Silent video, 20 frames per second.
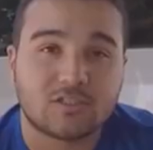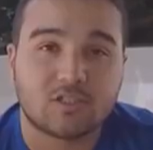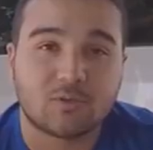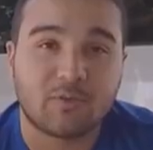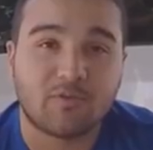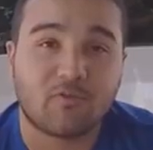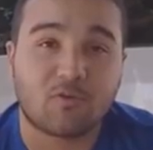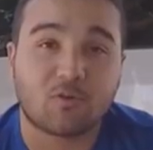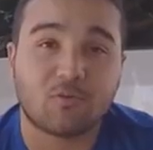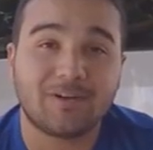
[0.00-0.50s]
so
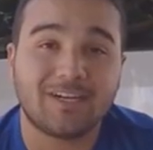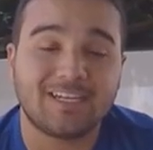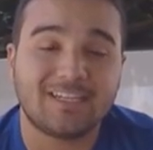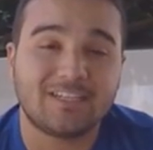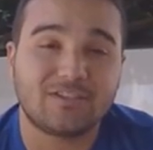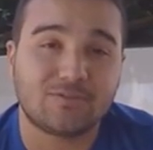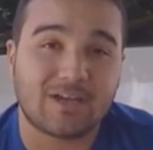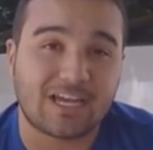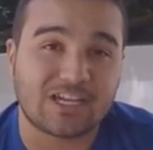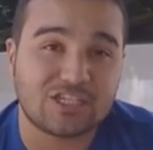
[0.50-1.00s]
before we get
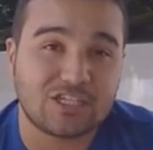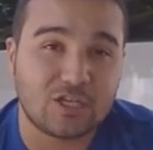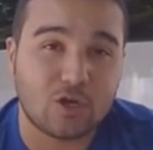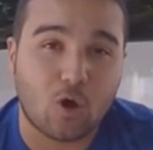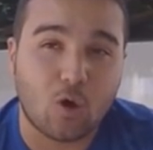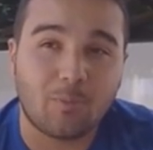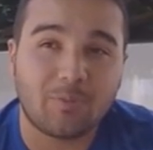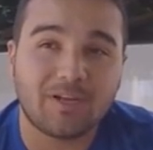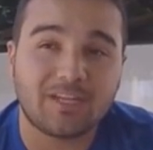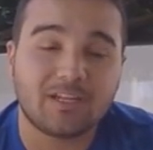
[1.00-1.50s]
into actually
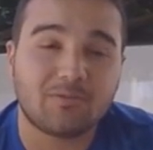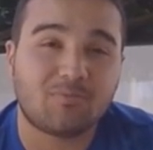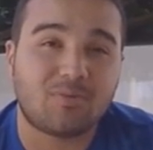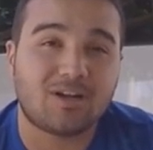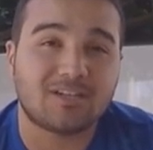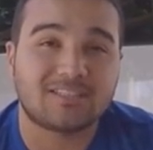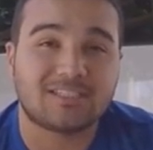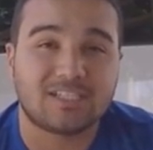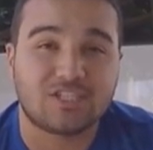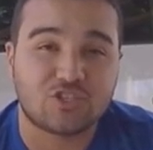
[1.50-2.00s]
opening the
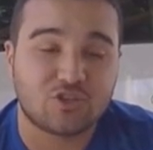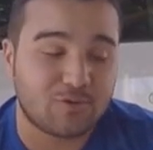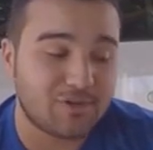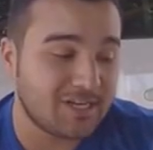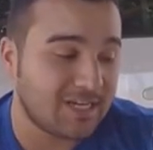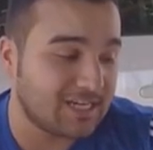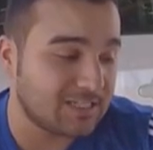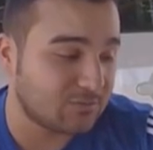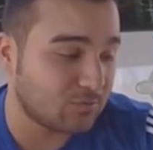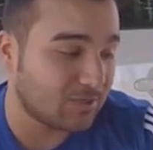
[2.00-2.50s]
box and
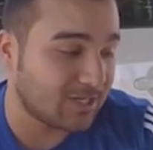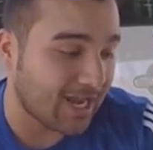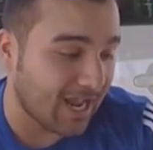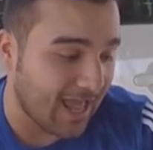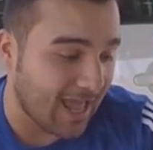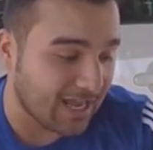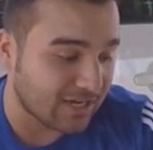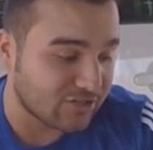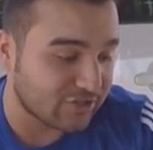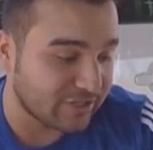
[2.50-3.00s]
showing you guys what i
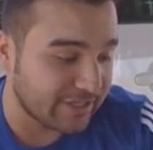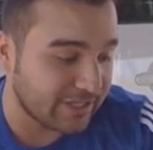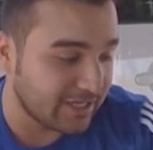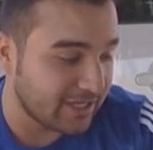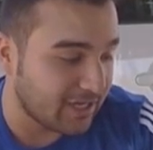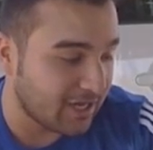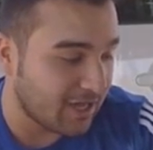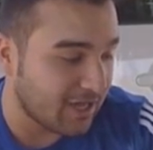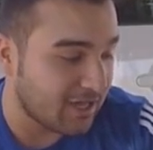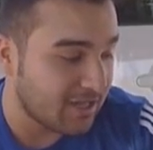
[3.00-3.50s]
actually
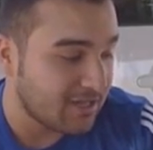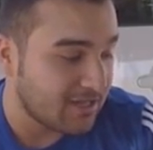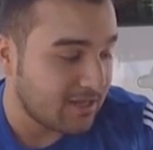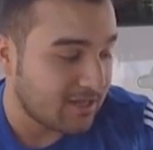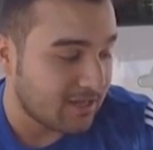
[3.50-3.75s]
got